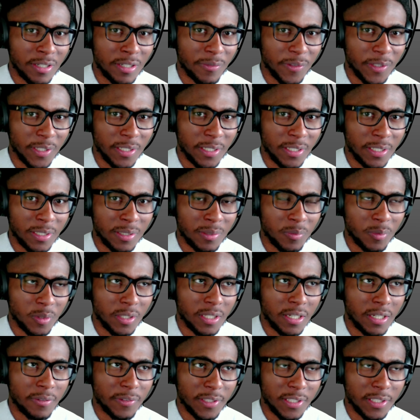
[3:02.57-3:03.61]
year where
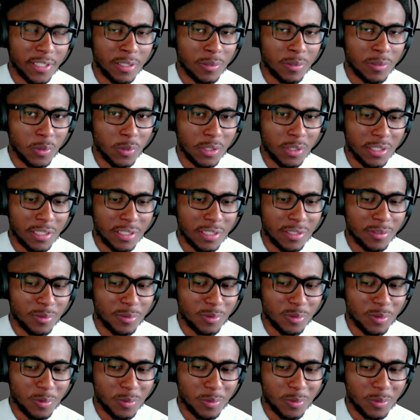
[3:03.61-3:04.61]
every kid wanted to get a new toy.